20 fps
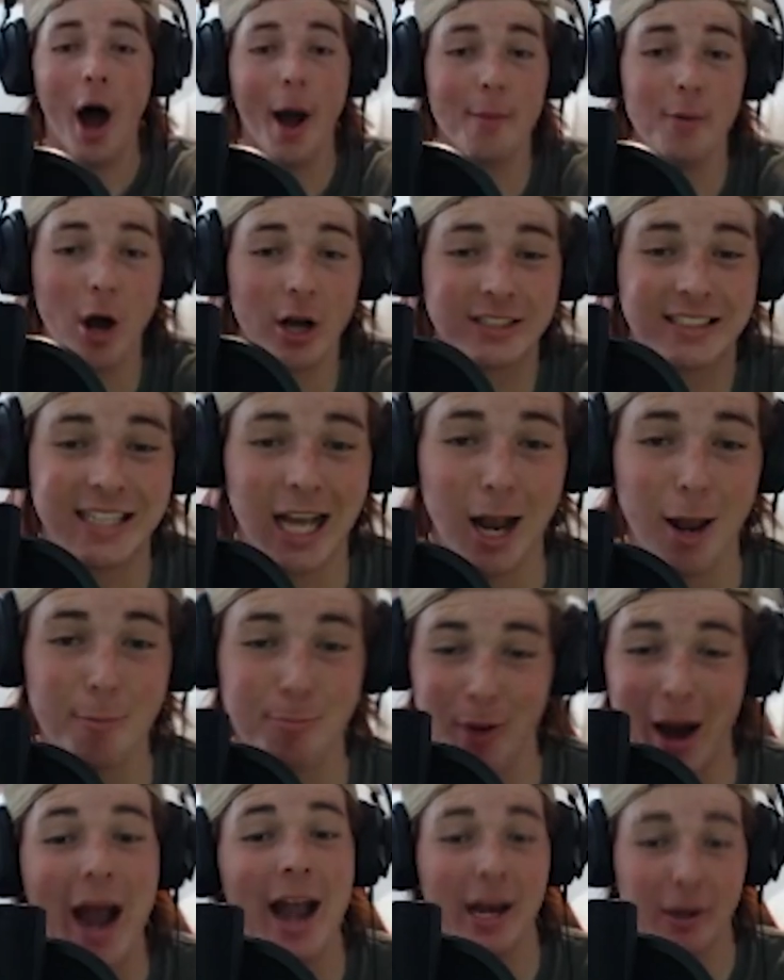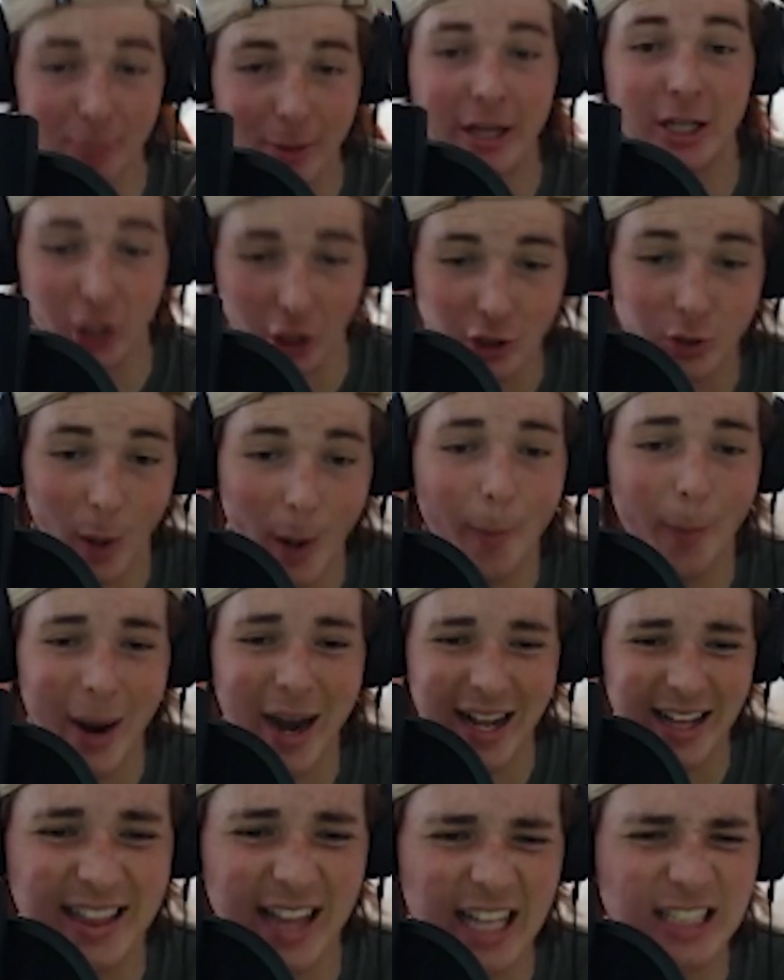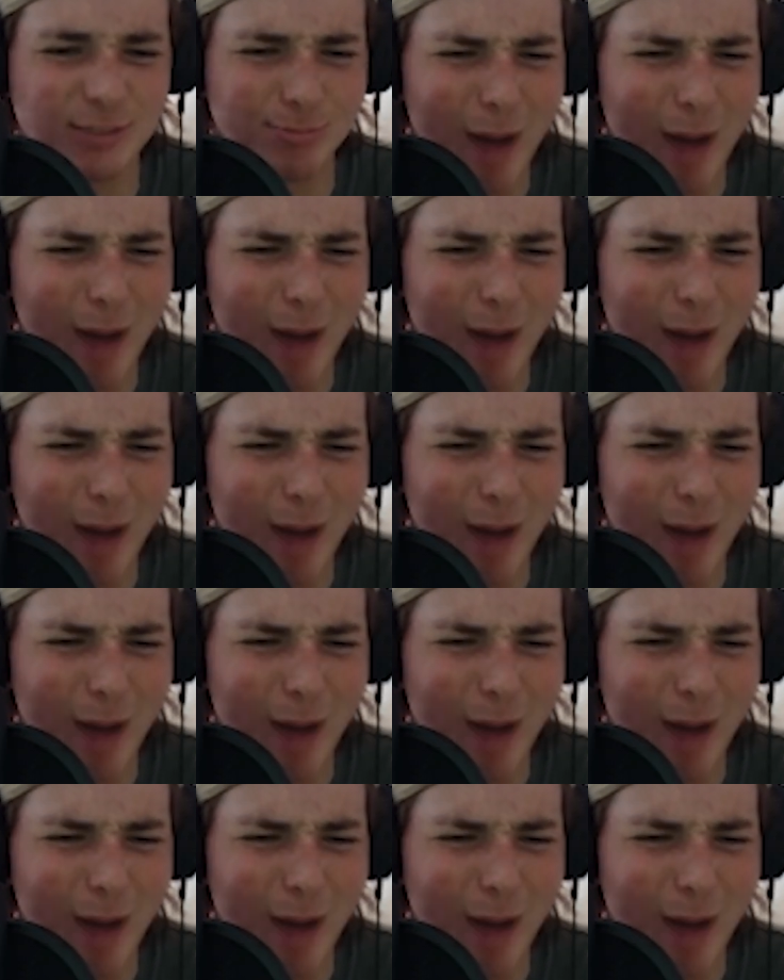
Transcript: I'm not celebrating because we're winning this